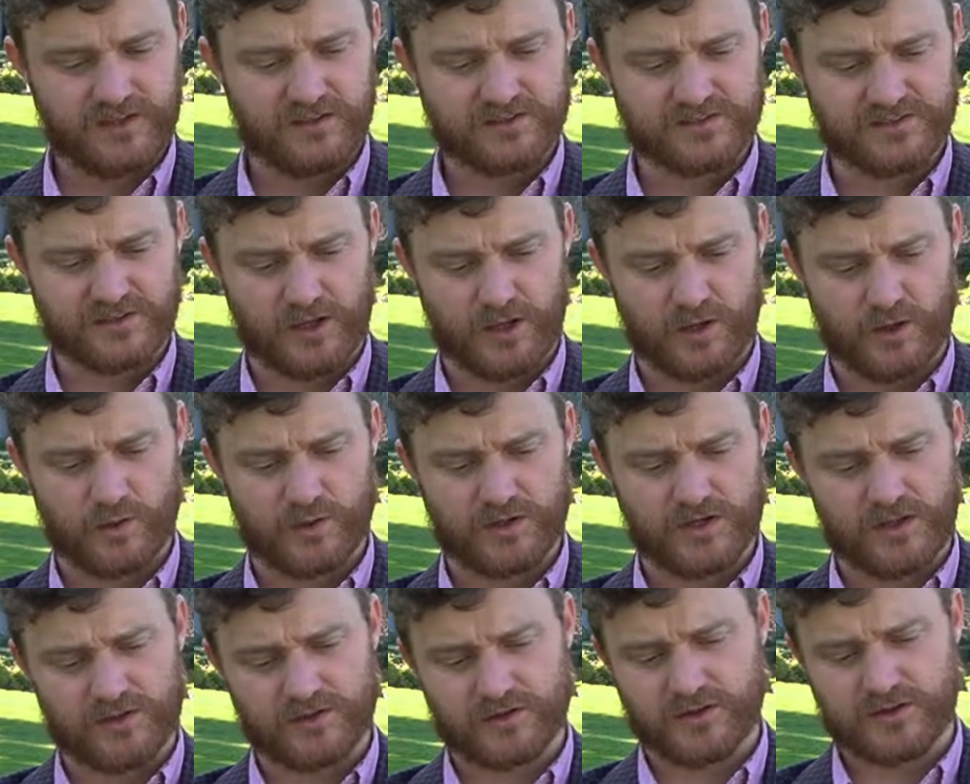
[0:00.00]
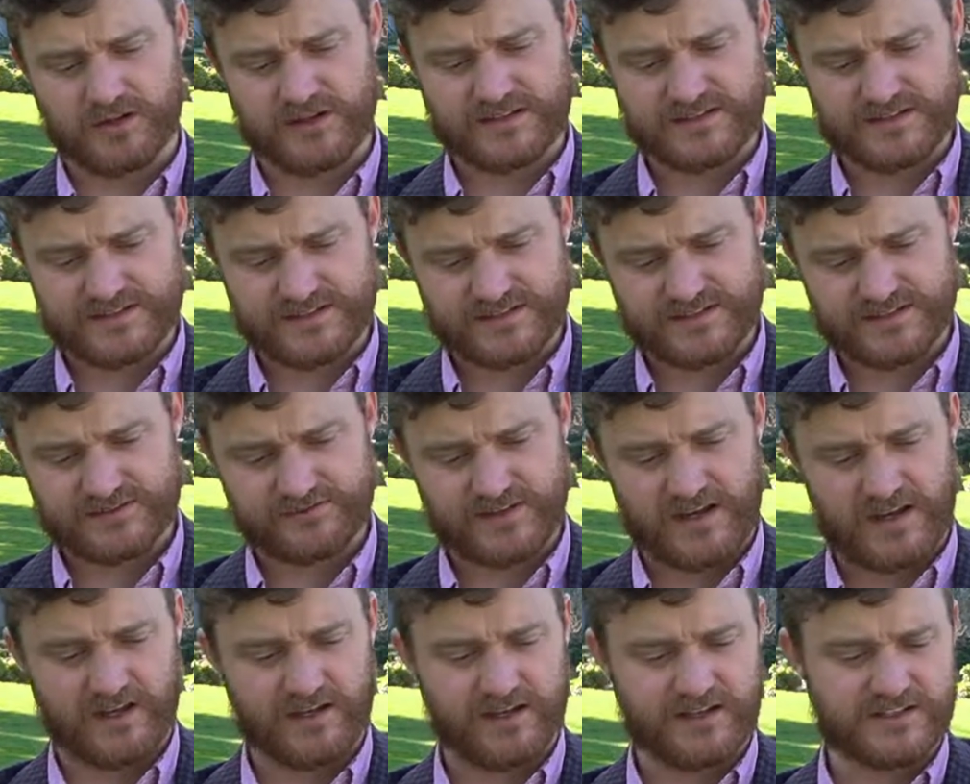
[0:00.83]
So another instance of
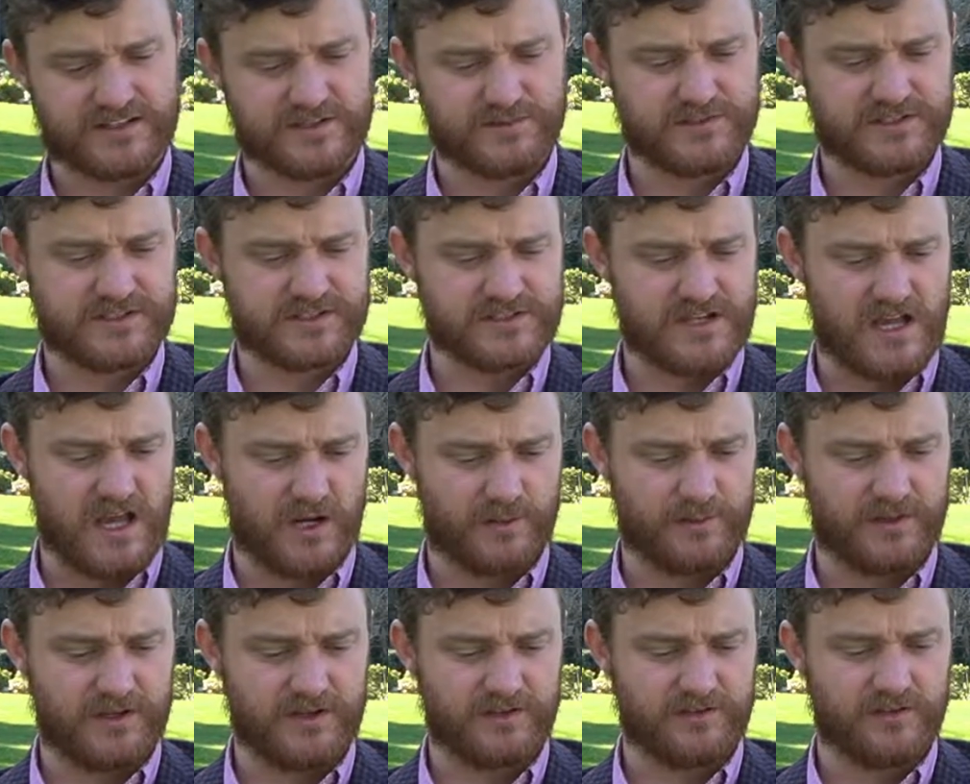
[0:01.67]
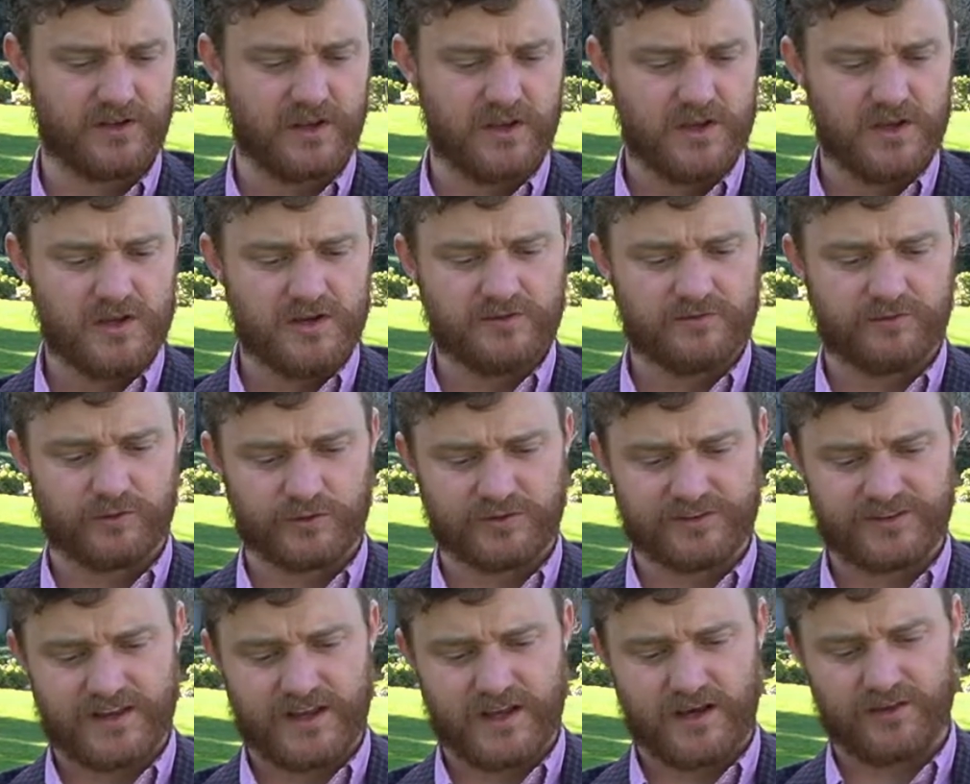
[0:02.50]
violating someone's autonomy is
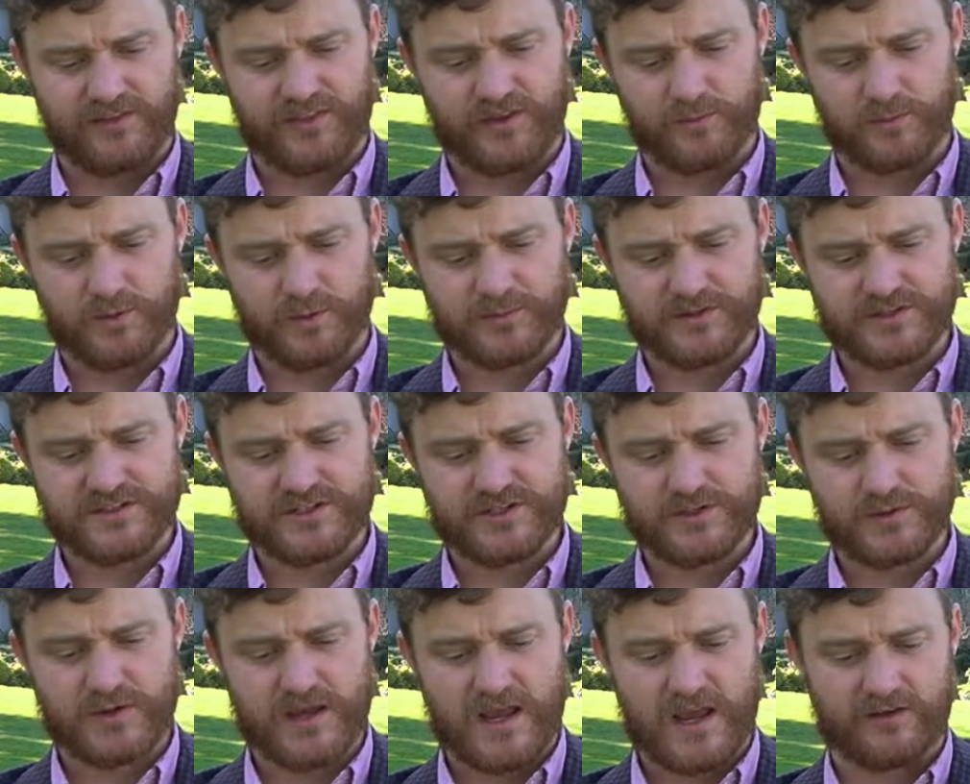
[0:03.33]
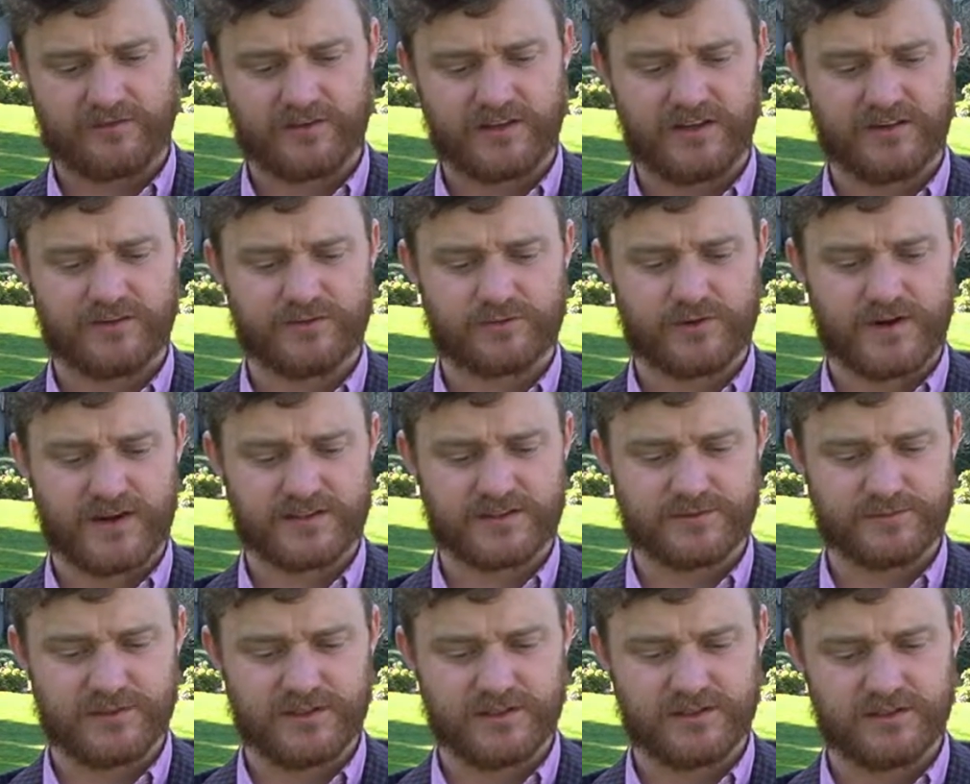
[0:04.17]
forcing a healthy woman to have a
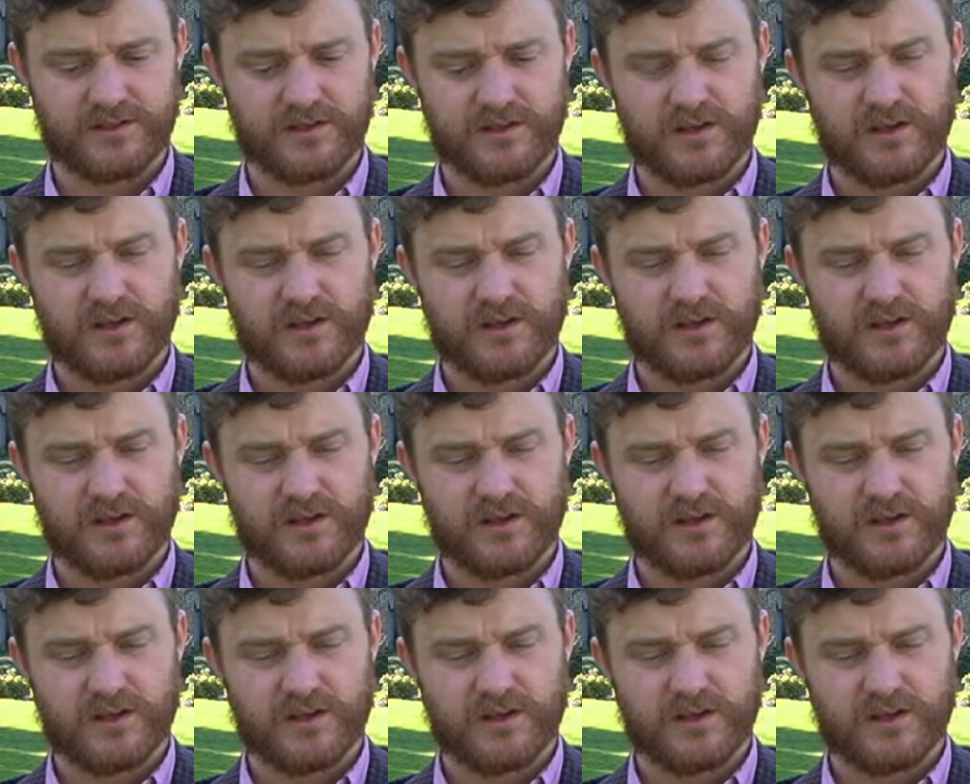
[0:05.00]
hysterectomy.